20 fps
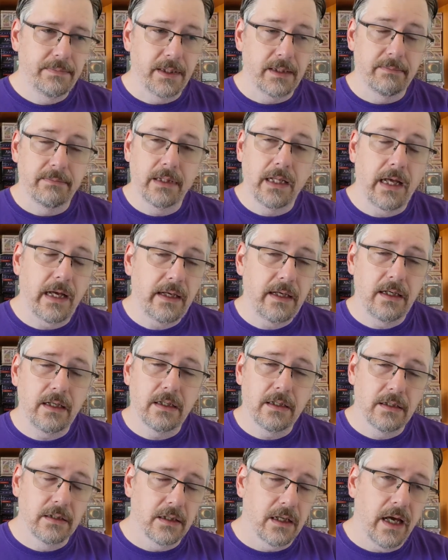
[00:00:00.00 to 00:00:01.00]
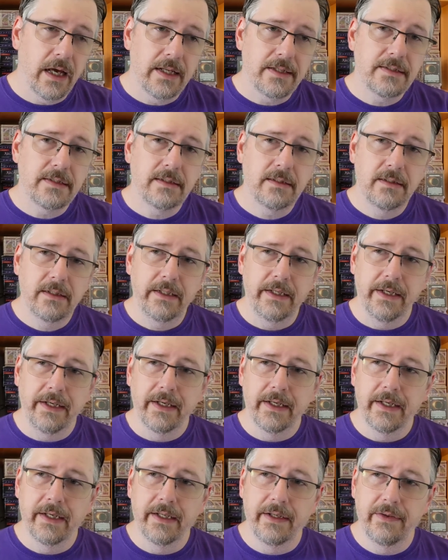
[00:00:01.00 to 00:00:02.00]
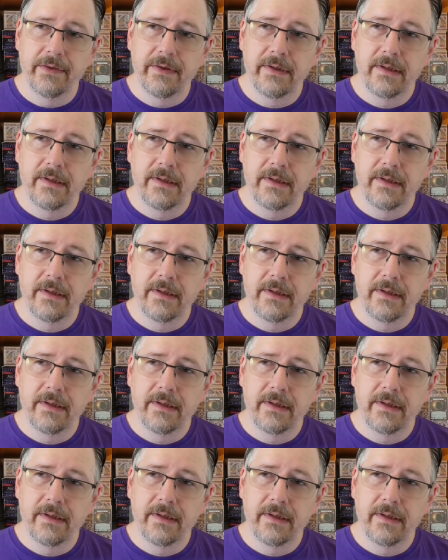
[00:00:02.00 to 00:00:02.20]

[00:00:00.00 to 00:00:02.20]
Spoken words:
I'm blocking a lot. And